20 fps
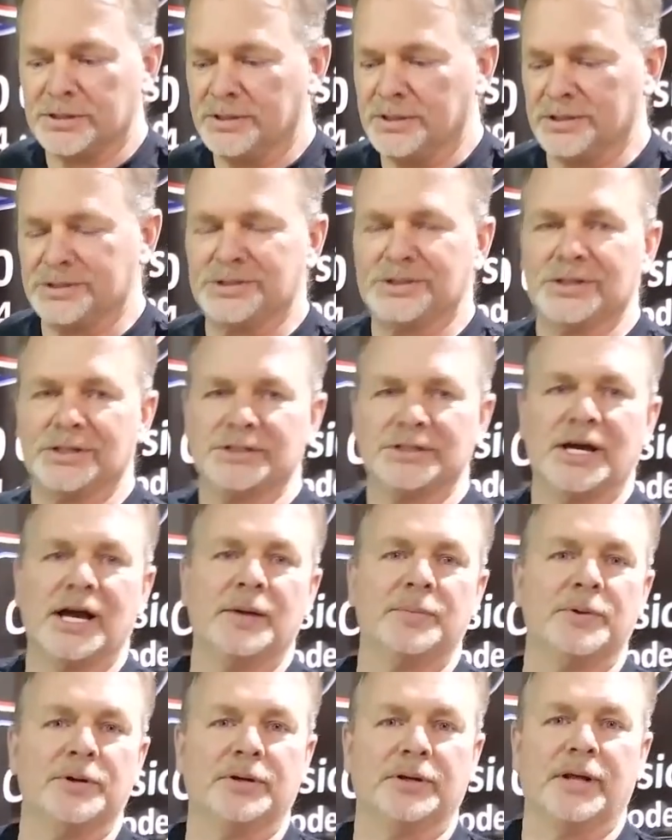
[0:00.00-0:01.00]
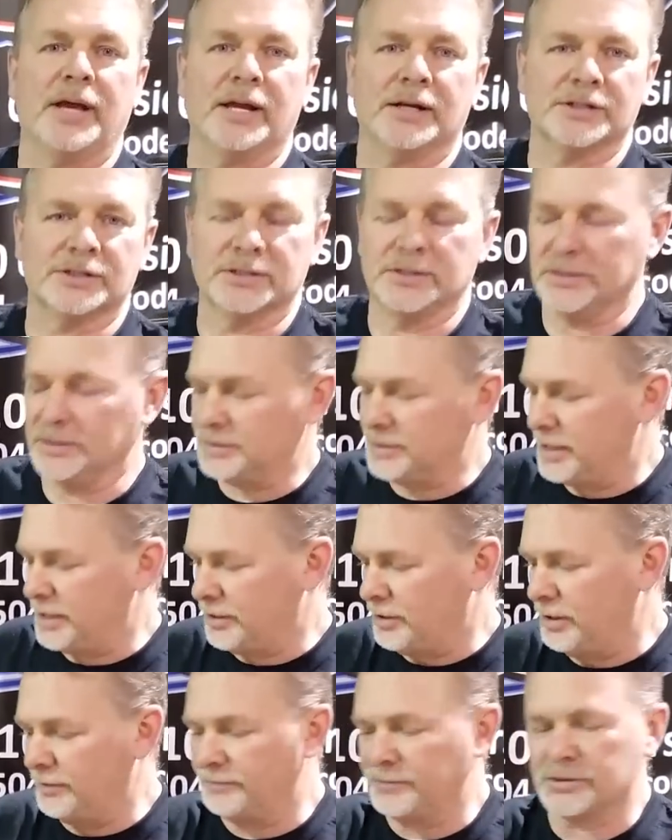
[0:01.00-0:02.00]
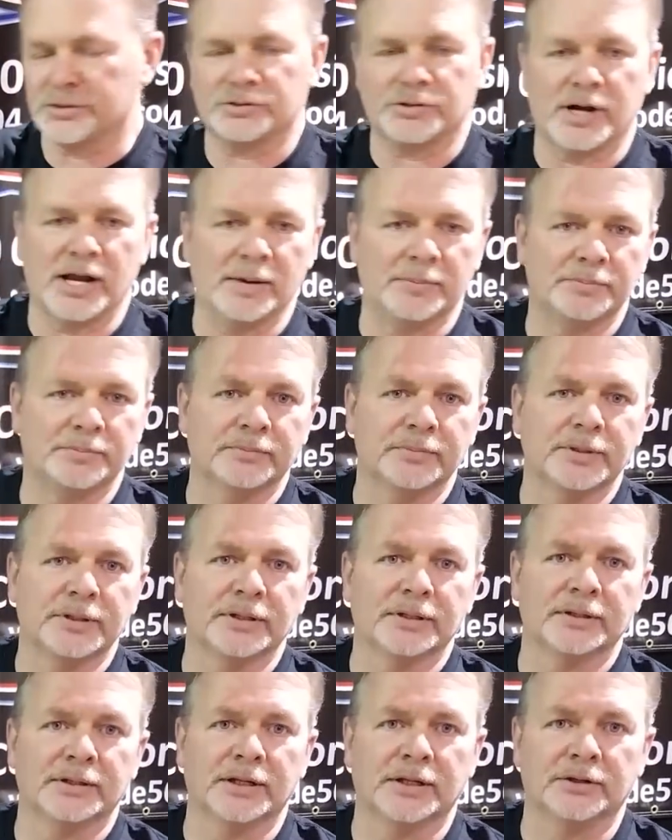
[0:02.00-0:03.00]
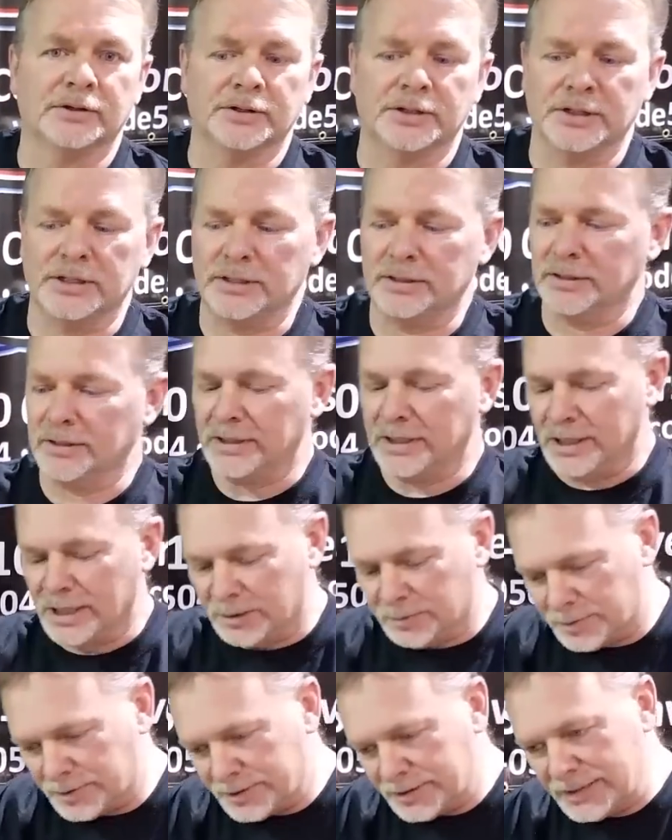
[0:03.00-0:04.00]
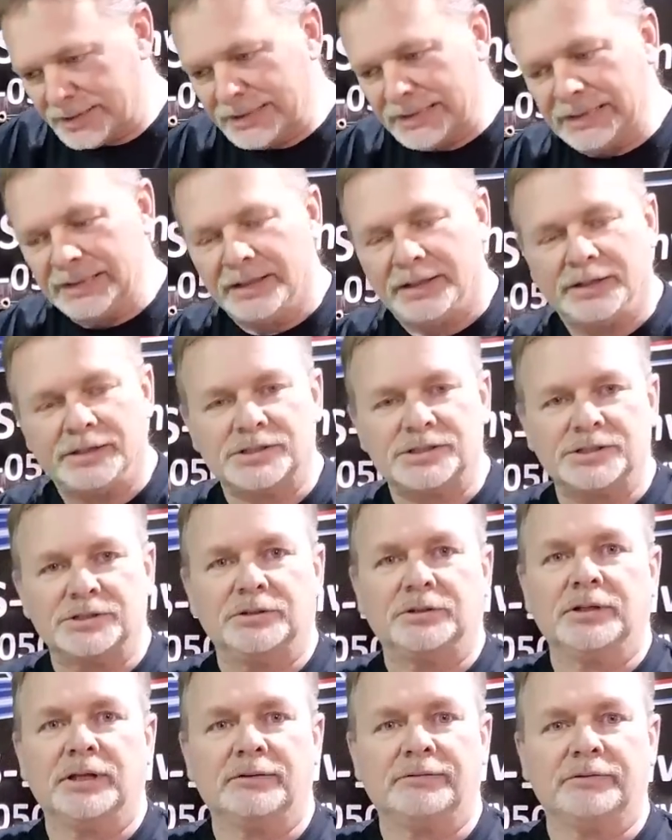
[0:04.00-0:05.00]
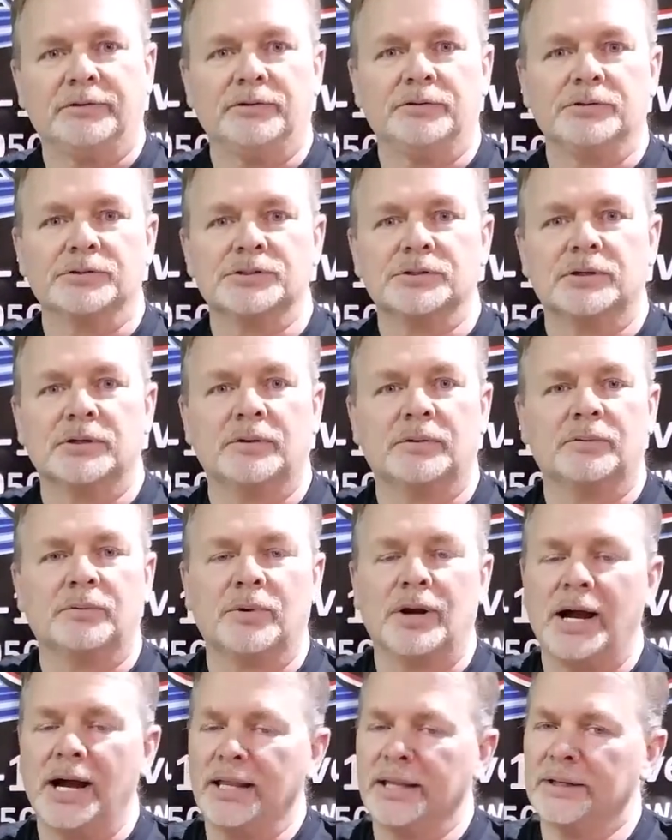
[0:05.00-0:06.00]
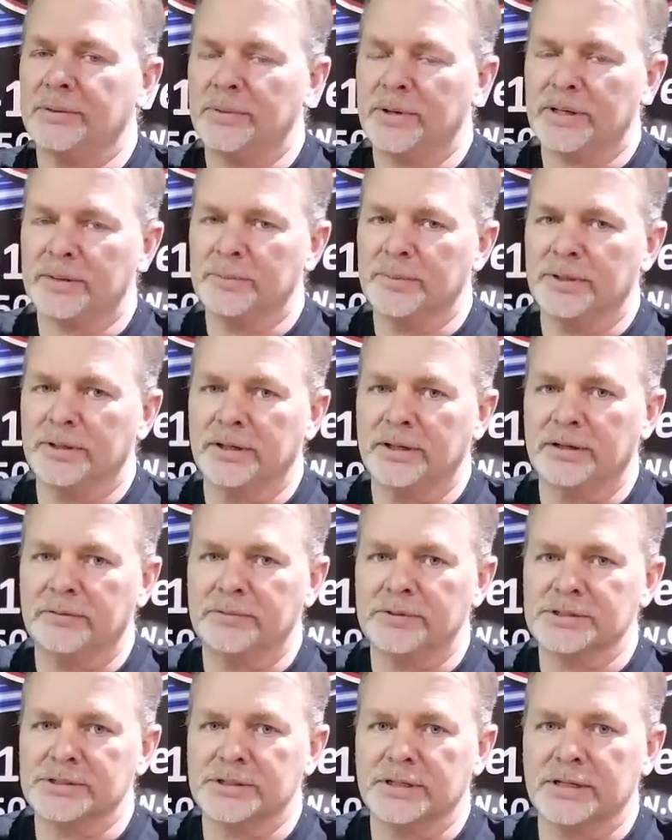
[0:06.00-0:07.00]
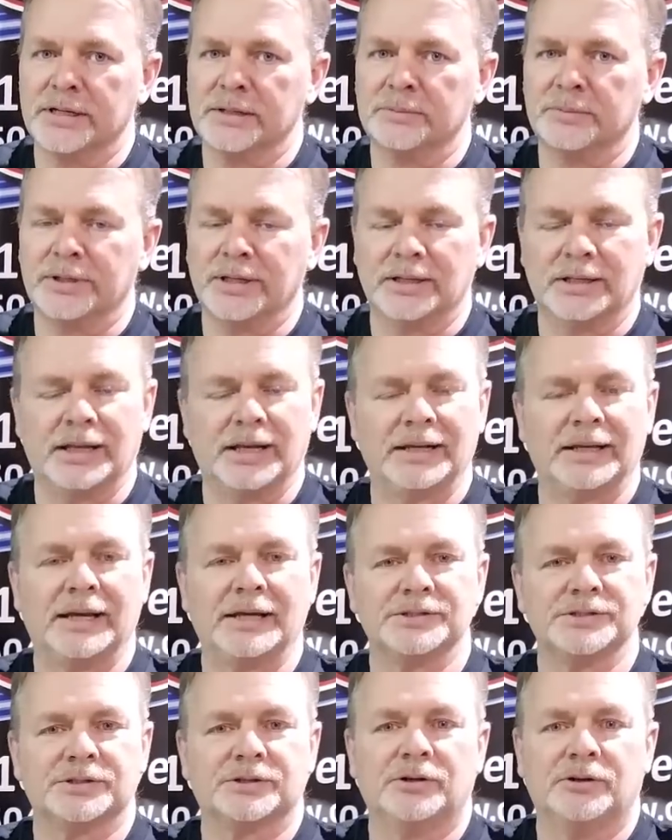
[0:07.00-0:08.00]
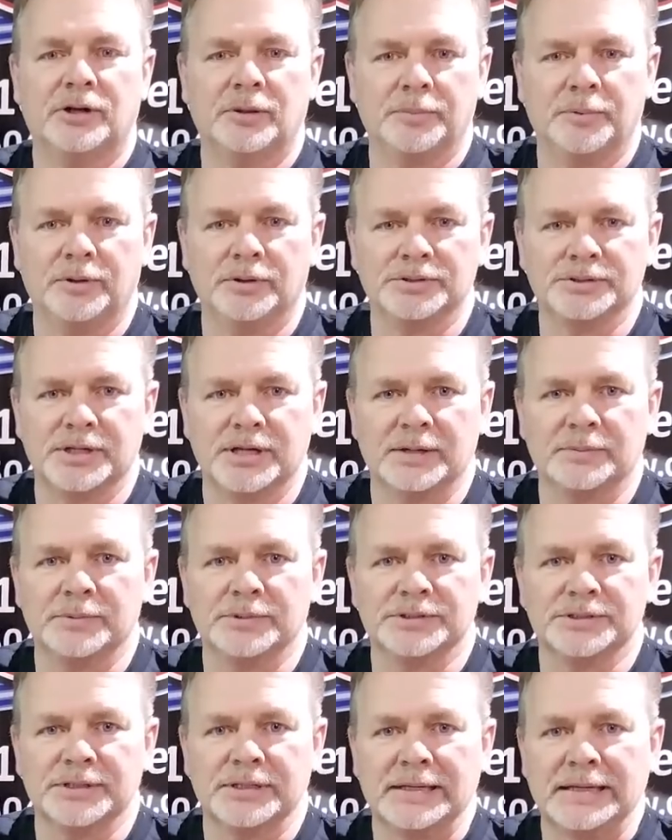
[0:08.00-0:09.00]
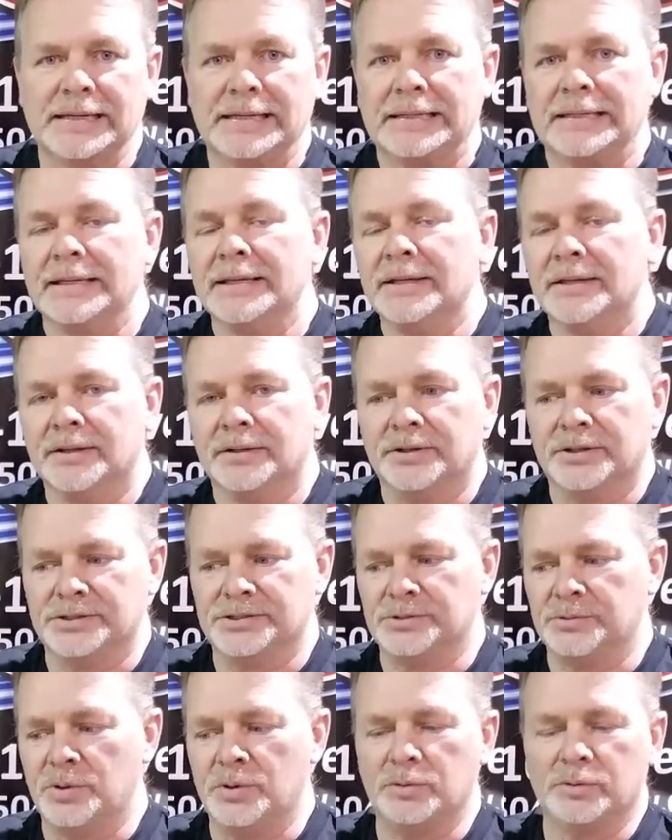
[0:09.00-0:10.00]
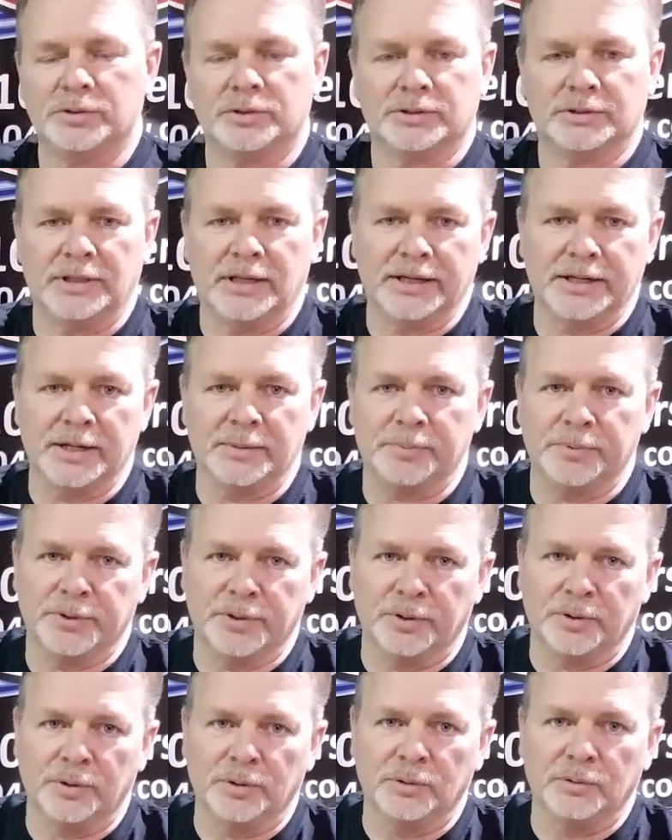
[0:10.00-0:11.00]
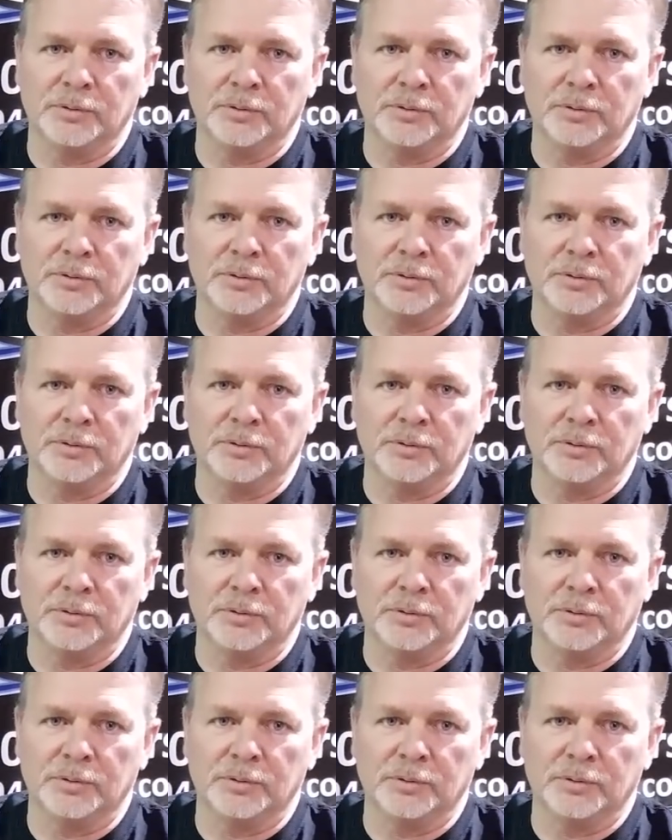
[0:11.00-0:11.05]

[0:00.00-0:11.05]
This is the time you can actually take off your strap that you need. Everything again is still left loose. Highly recommend it every time. You got a lot of guys that call up all the time and say, hey, this won't line up in the holes.